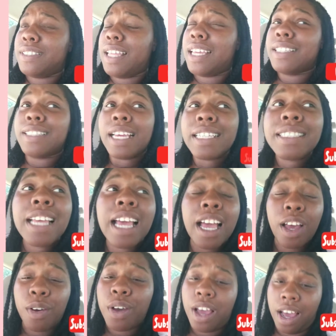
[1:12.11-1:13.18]
Like, that's
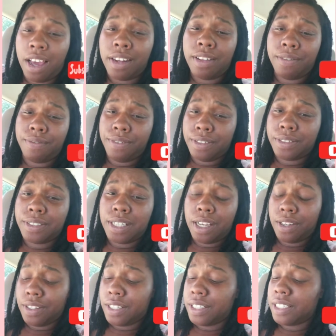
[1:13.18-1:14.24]
how hot it feels
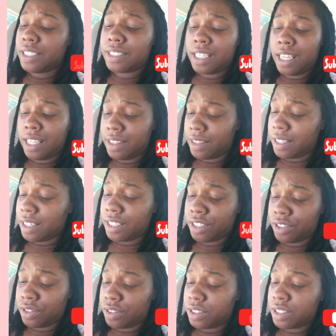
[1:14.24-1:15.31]
out here. It's in the
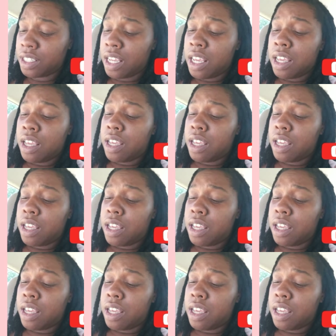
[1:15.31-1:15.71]
hundreds.